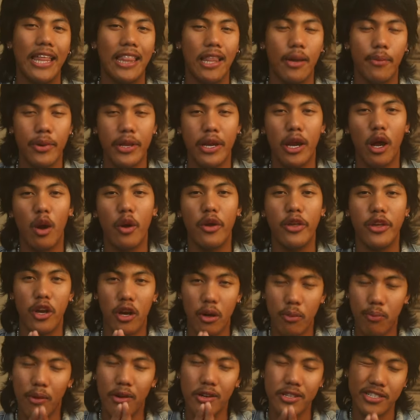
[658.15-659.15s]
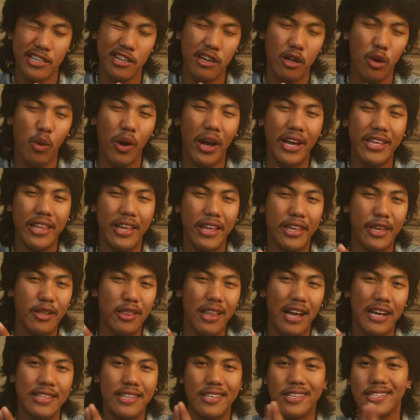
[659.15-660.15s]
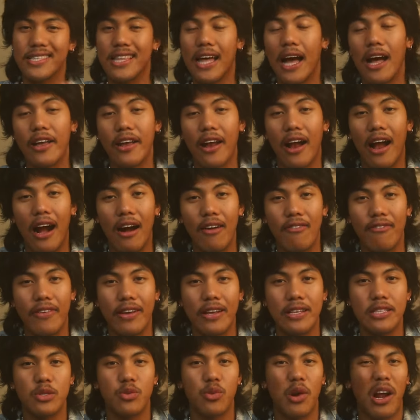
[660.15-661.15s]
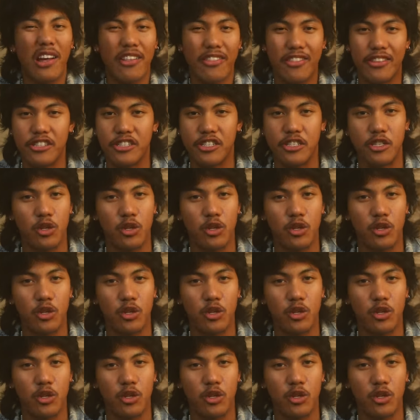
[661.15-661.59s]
And let me know your personal way that you like to style your outfits rather than